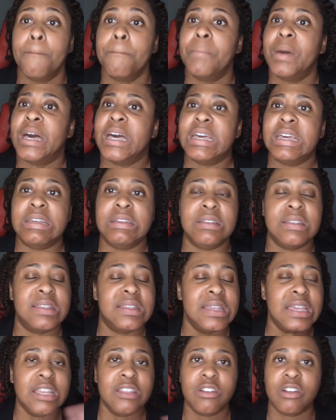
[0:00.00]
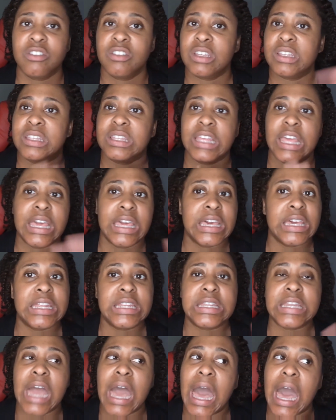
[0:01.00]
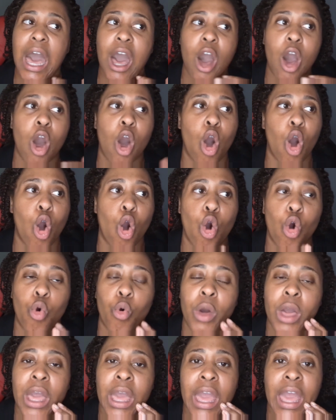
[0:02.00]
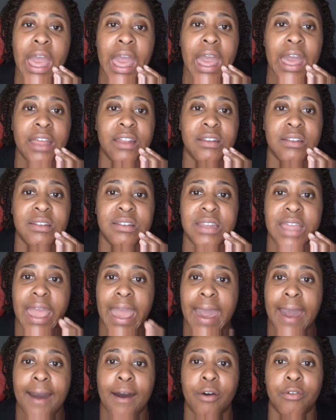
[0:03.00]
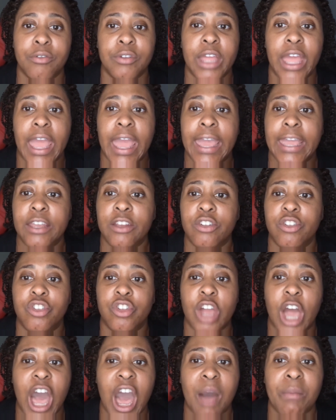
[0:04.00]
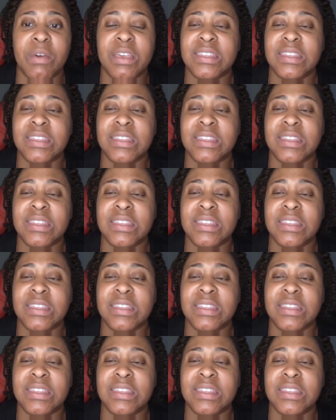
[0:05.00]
But Cesar he could not hold down a job.